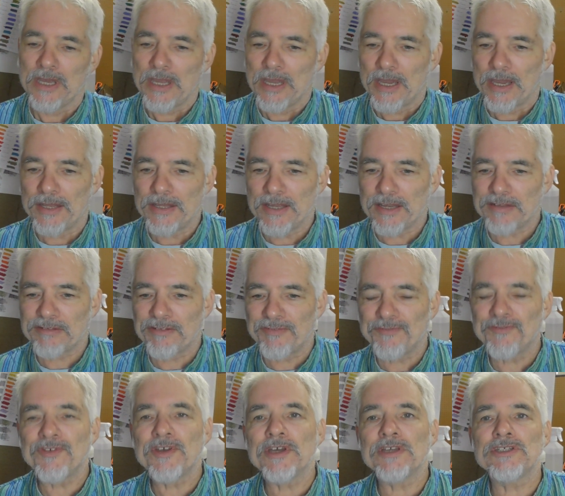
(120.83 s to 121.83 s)
and that's a
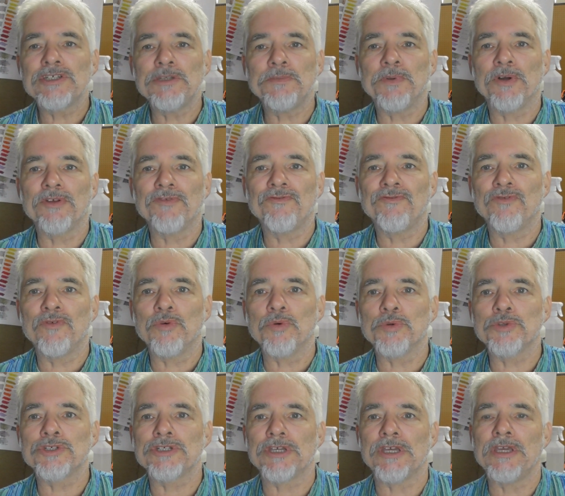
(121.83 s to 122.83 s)
30 by
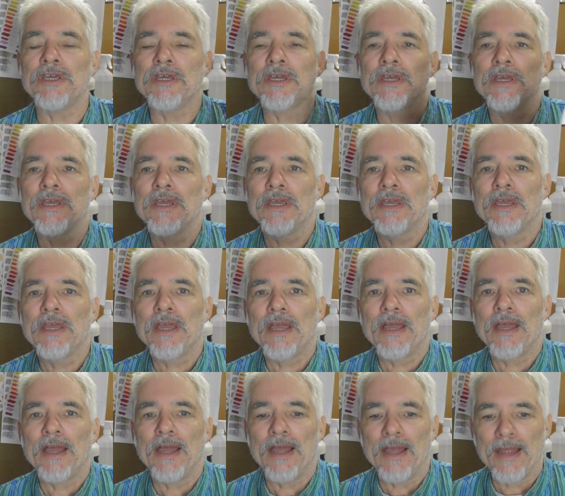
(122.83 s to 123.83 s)
40.
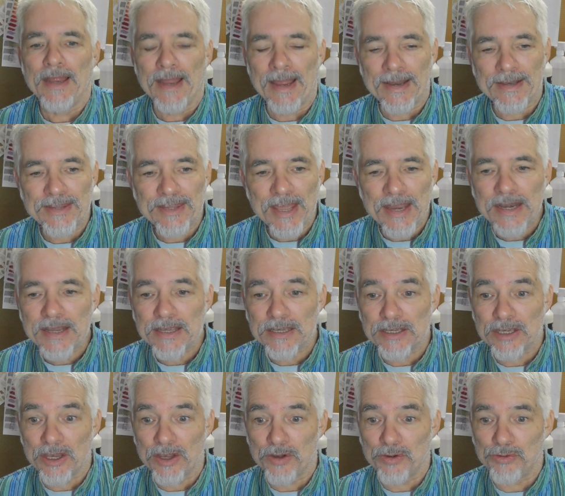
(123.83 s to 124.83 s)
And then it
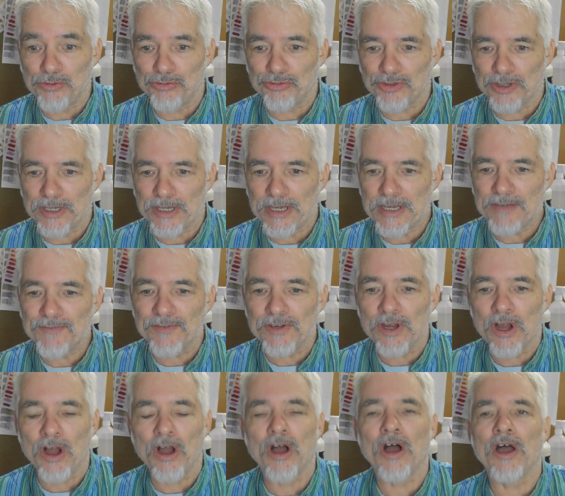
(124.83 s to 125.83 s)
goes even
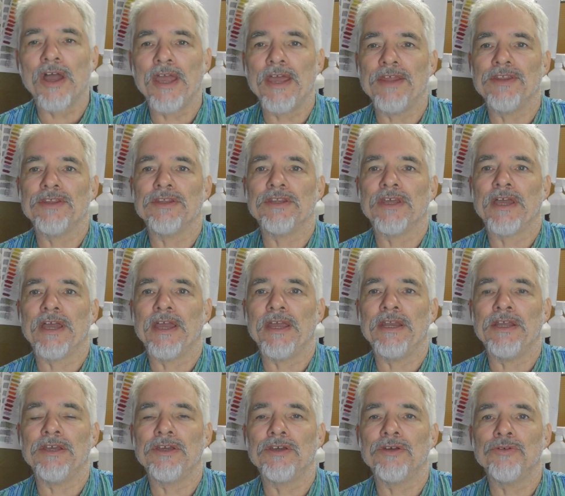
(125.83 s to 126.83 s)
higher than that
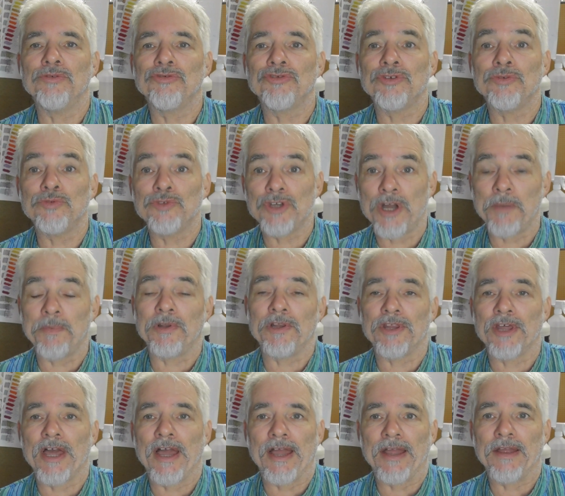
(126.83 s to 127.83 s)
and it goes to double
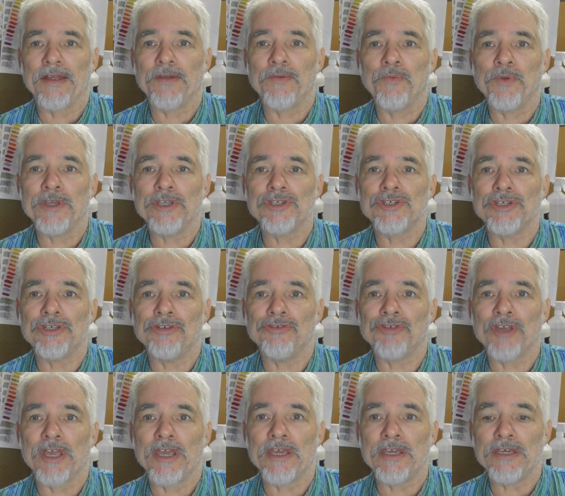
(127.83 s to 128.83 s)
that, which is
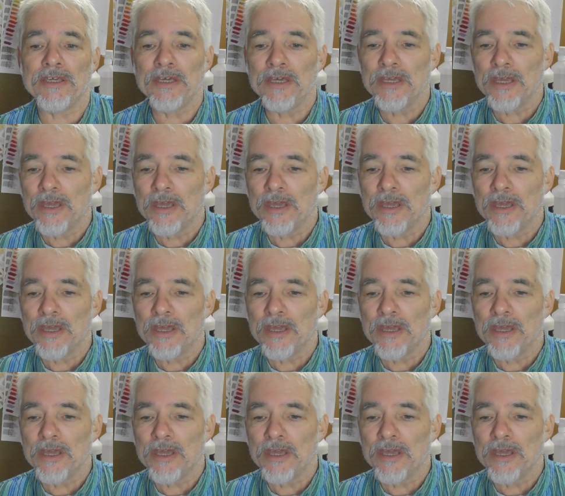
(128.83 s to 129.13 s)
a